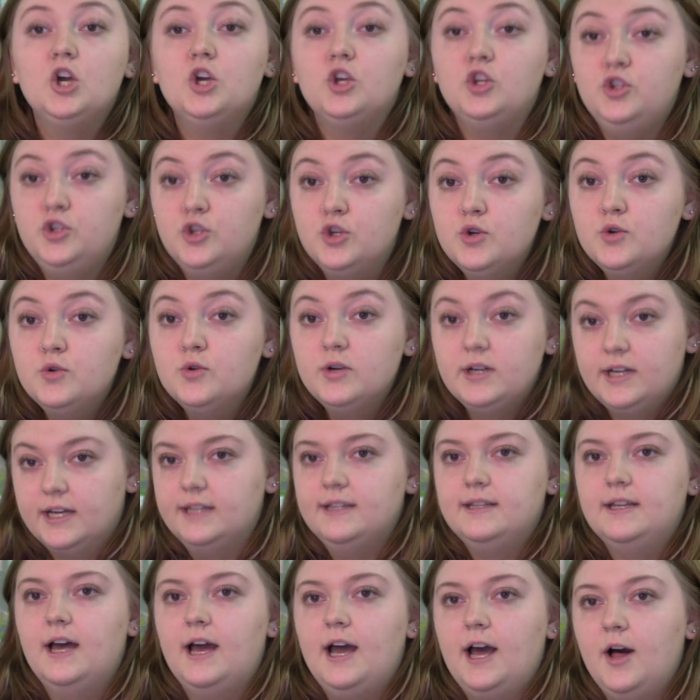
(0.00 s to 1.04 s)
You
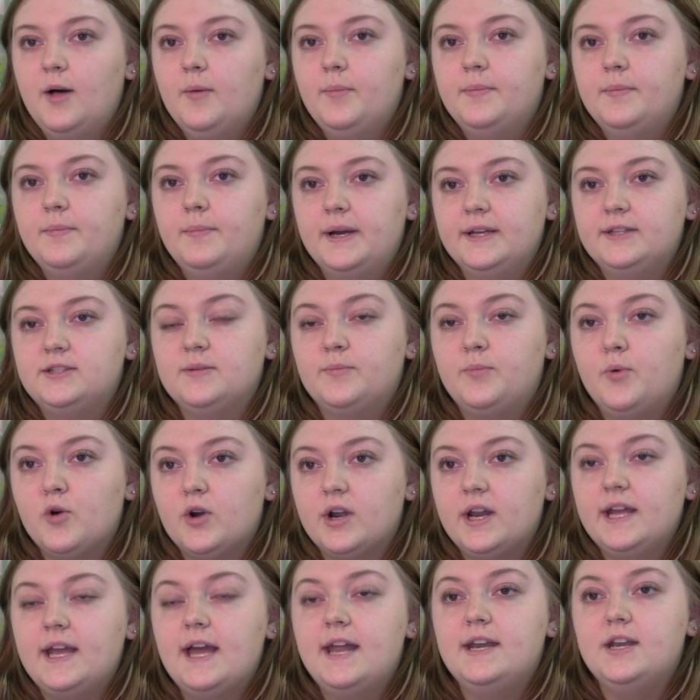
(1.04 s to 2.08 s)
can help by
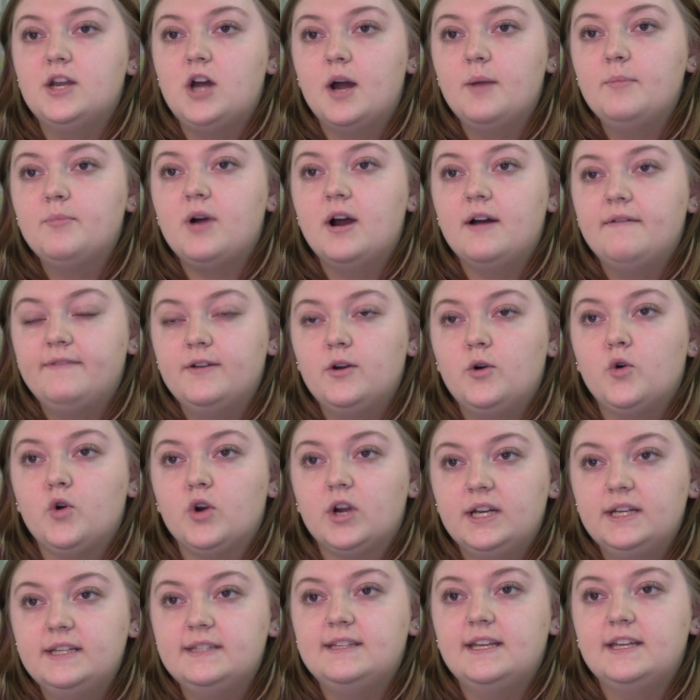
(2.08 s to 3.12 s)
supporting a nonprofit
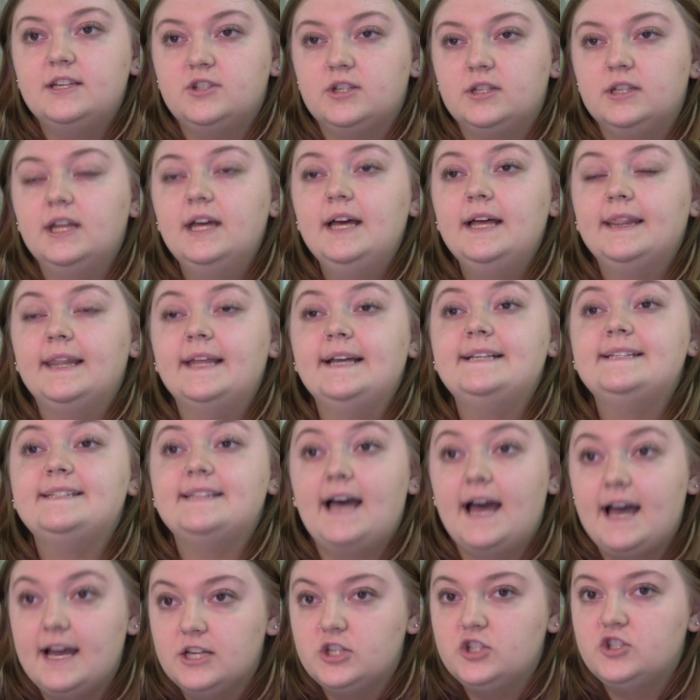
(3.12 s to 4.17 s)
organization like
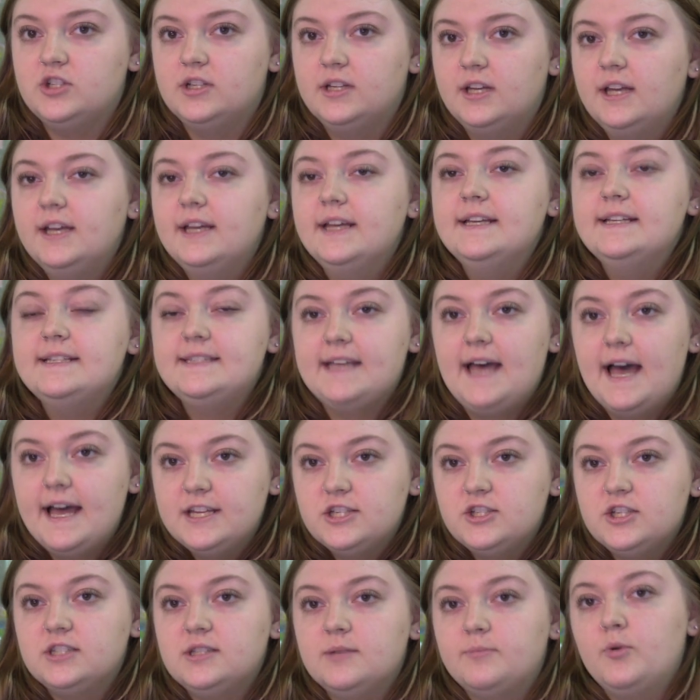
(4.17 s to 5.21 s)
SASH.
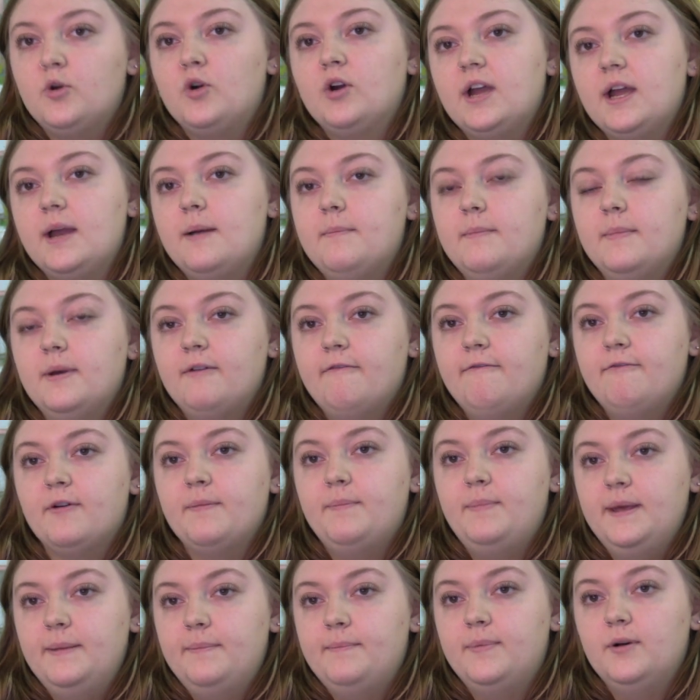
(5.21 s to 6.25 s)
SASH is a program for
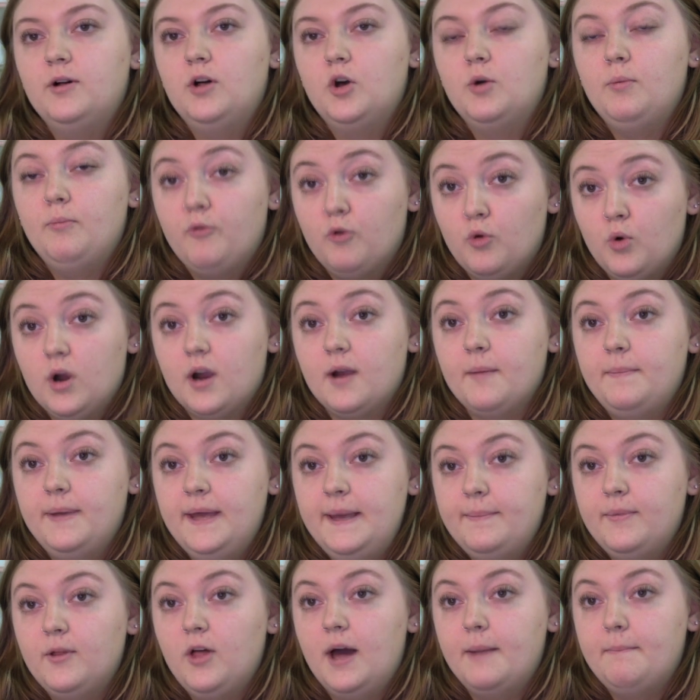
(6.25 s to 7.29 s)
people
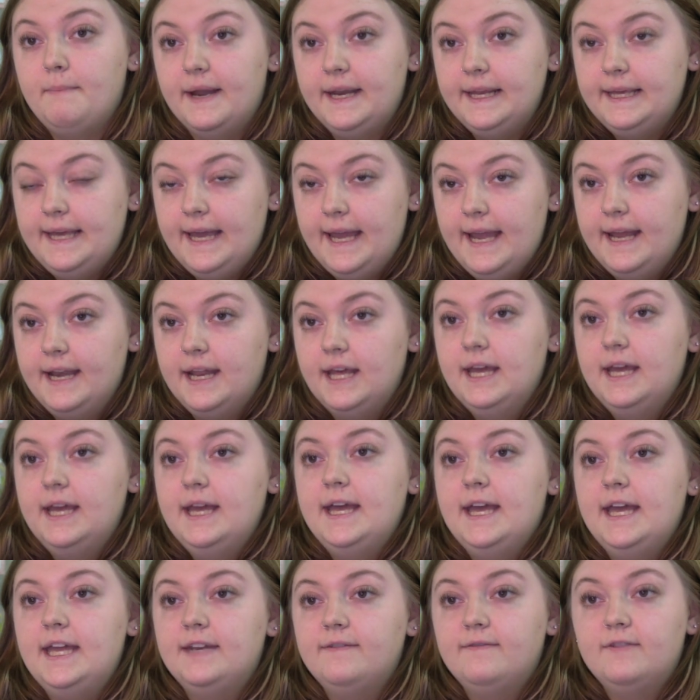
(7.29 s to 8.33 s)
on Medicaid.
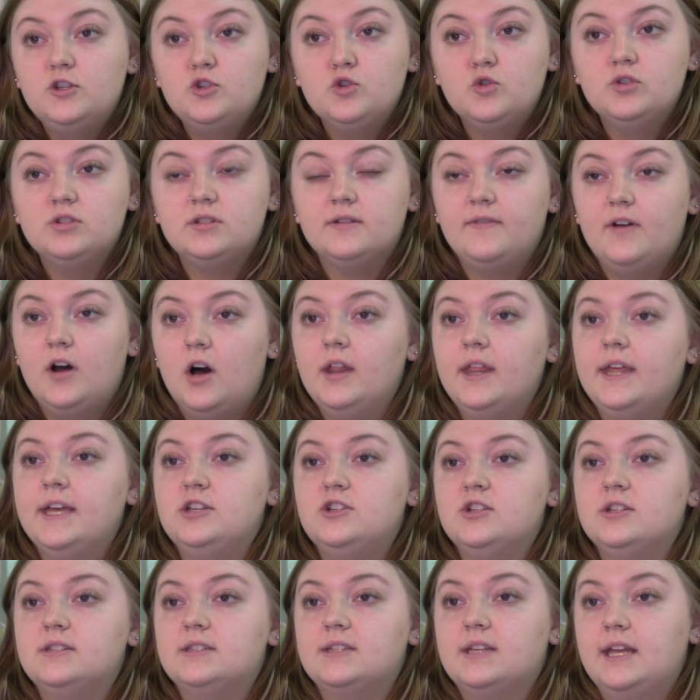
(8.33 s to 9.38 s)
Individuals of all
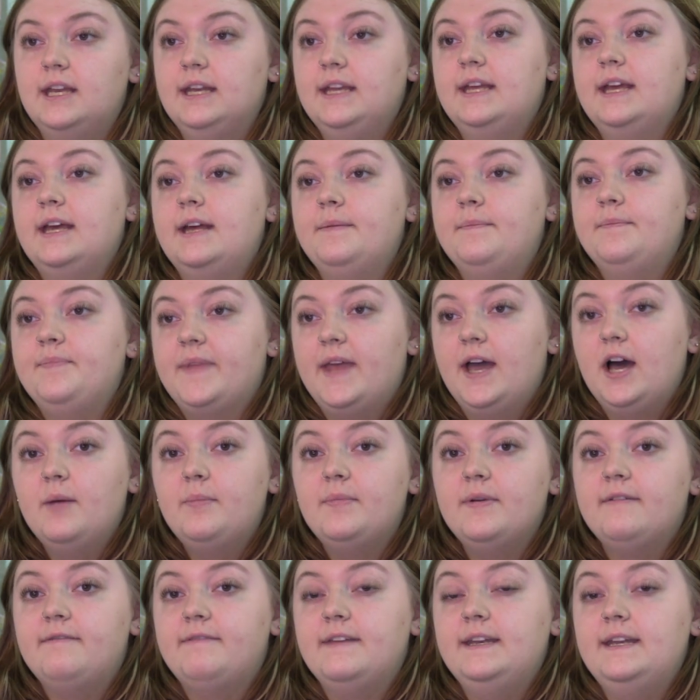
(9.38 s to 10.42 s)
ages can get
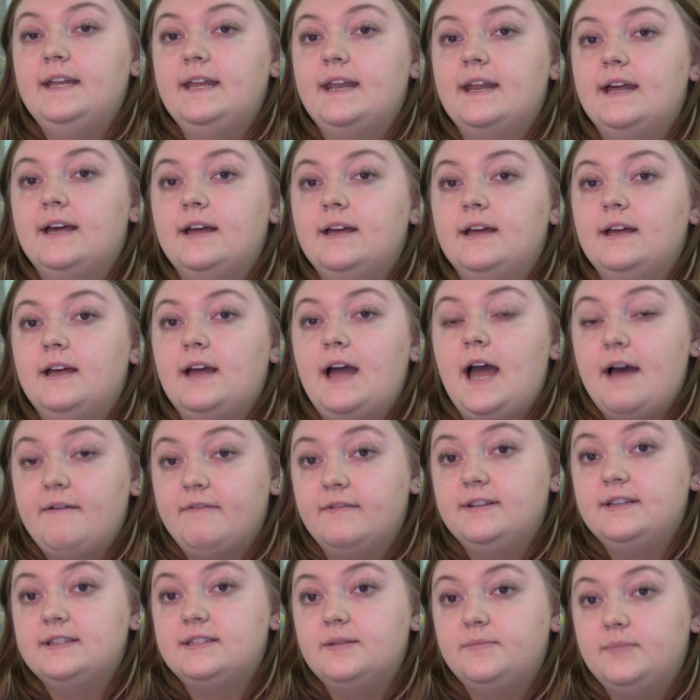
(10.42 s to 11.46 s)
help if they have
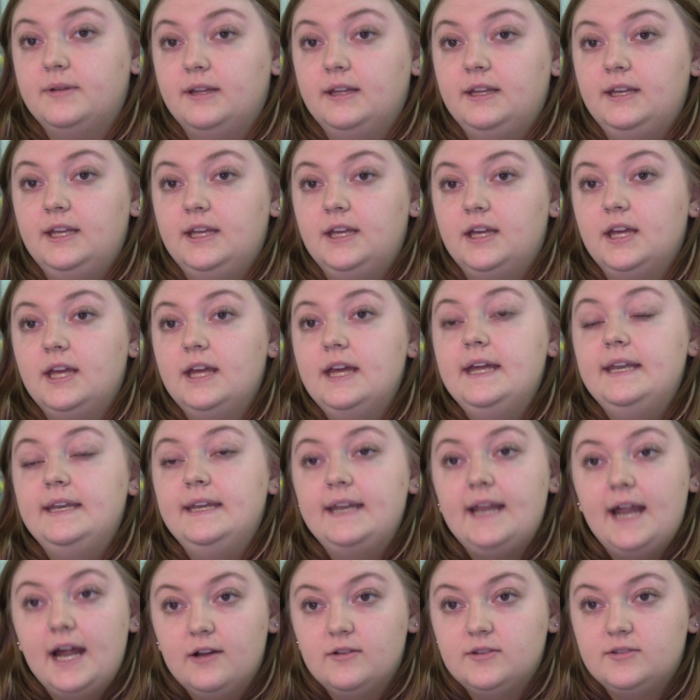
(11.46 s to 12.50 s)
a disability,
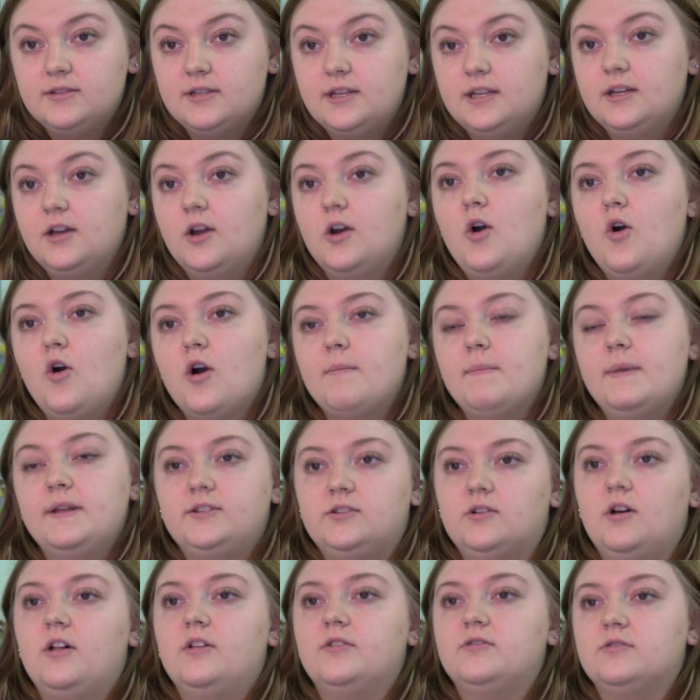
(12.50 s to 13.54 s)
need housing, or
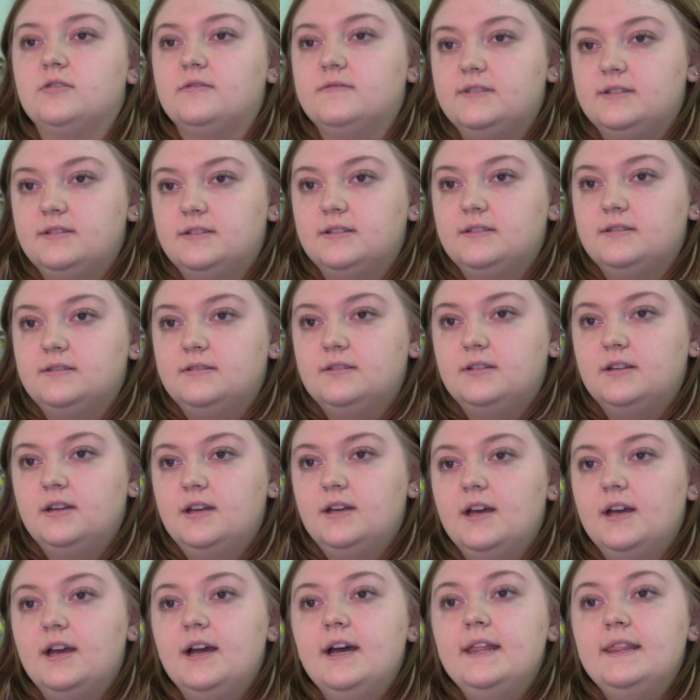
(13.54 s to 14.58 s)
mental health services.
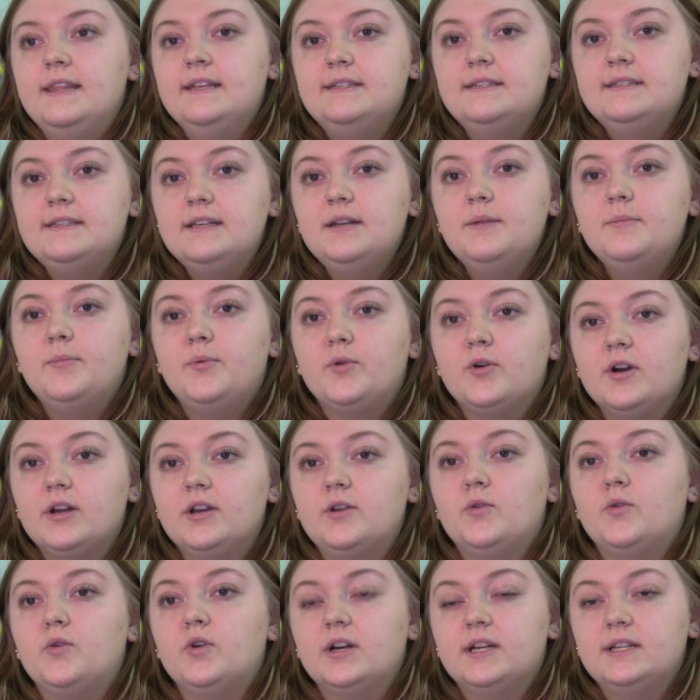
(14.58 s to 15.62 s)
This is an
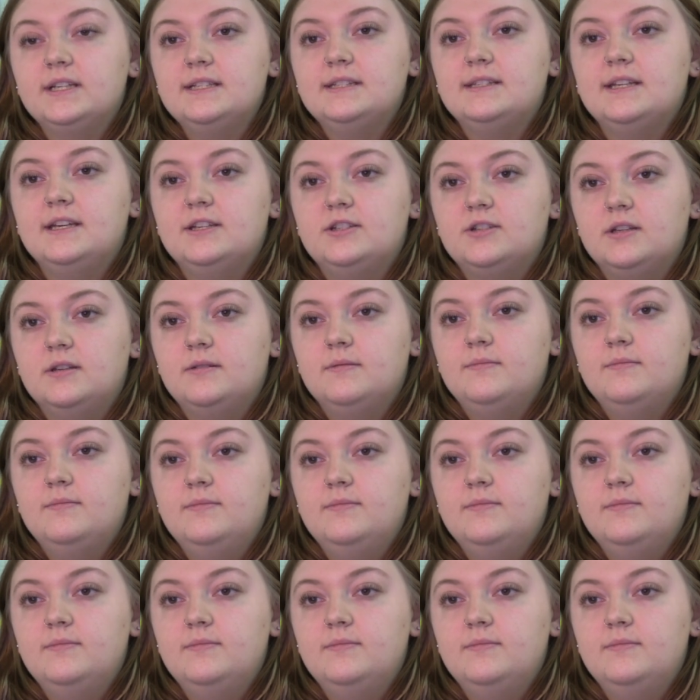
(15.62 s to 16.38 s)
important organization